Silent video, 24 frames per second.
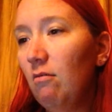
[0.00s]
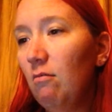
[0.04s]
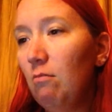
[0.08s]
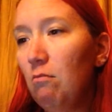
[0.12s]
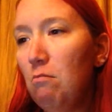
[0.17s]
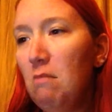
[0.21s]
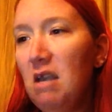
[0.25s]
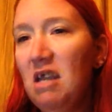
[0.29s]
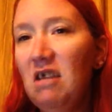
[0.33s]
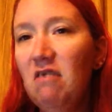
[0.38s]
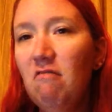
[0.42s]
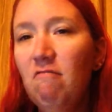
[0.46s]

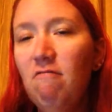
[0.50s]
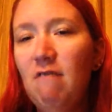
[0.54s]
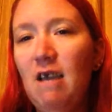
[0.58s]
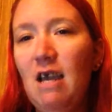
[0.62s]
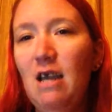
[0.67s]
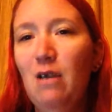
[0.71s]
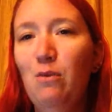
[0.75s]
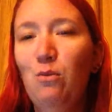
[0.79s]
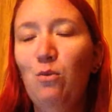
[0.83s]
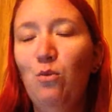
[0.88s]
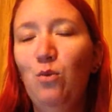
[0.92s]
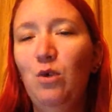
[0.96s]
Main
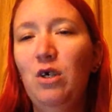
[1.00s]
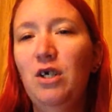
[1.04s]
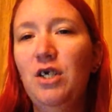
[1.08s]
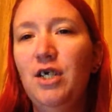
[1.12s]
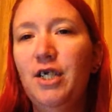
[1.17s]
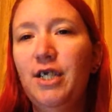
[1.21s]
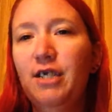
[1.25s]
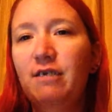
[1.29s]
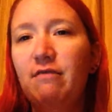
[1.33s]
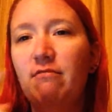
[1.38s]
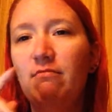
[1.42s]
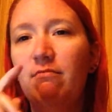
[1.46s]
event
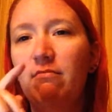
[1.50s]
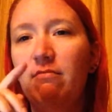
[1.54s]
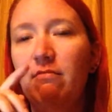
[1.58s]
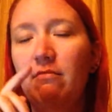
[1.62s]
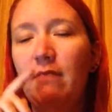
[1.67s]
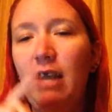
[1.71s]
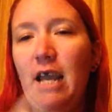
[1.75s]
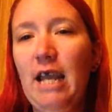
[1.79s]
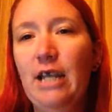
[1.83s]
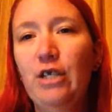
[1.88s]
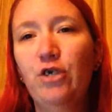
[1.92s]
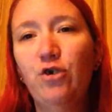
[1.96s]
was
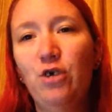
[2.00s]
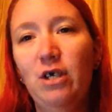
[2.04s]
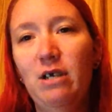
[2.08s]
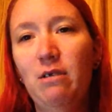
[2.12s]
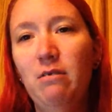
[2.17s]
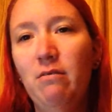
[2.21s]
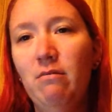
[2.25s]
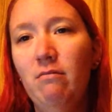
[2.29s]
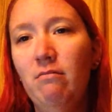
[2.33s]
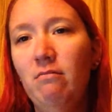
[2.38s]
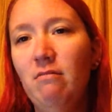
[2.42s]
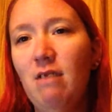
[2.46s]

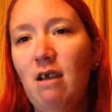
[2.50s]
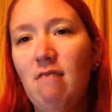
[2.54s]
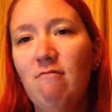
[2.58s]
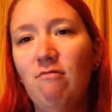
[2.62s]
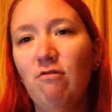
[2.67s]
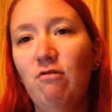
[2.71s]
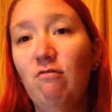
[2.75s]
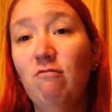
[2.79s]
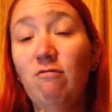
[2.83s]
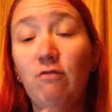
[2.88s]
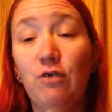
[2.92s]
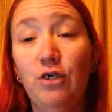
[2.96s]
Adrian
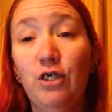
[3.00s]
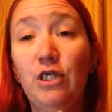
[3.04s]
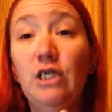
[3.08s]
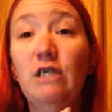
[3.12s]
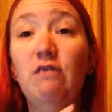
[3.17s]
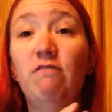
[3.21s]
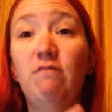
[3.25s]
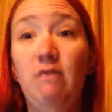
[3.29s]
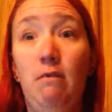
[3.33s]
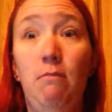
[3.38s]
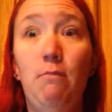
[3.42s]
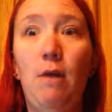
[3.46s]
Neville
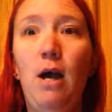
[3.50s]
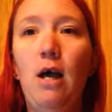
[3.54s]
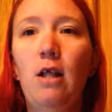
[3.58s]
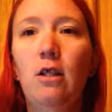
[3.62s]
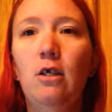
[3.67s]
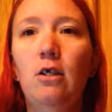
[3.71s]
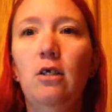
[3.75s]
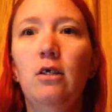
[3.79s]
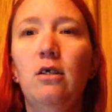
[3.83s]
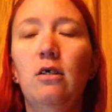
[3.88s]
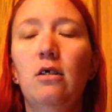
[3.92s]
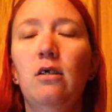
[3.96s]
versus Finn
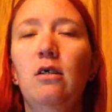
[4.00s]
Balor.